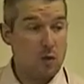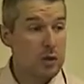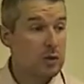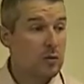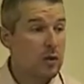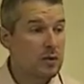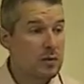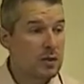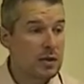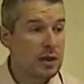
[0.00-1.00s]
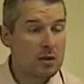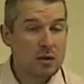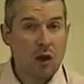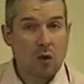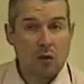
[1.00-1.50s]
we could possibly say
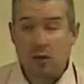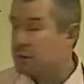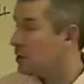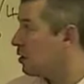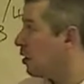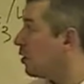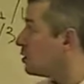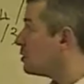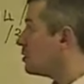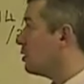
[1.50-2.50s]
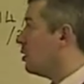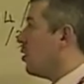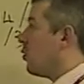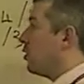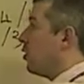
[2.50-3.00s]
no, because
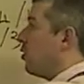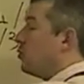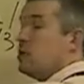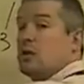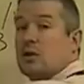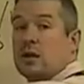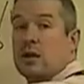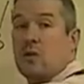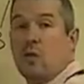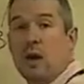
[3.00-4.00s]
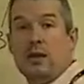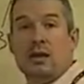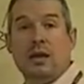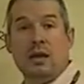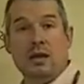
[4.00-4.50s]
we're only looking at
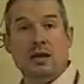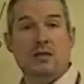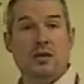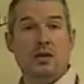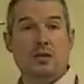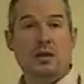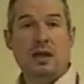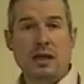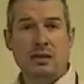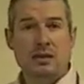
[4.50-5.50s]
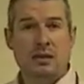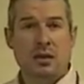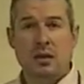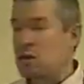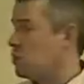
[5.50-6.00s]
one individual case,
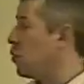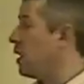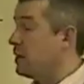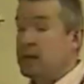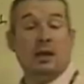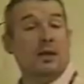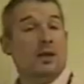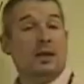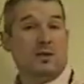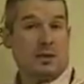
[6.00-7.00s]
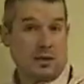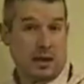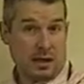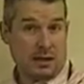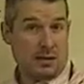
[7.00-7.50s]
one individual
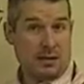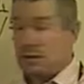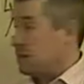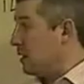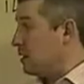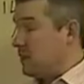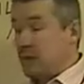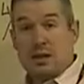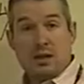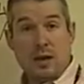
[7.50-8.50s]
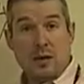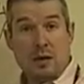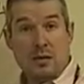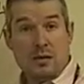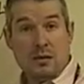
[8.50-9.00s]
scientific
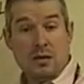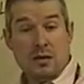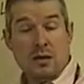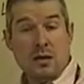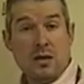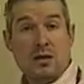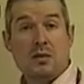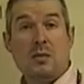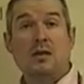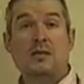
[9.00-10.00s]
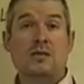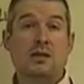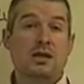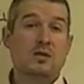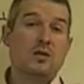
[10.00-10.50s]
experiment. To make the
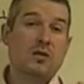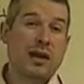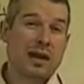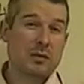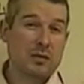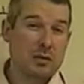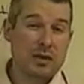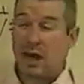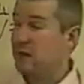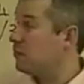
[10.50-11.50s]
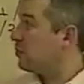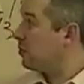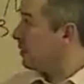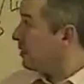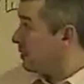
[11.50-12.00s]
results more reliable, we'd have to
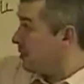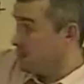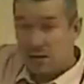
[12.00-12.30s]
repeat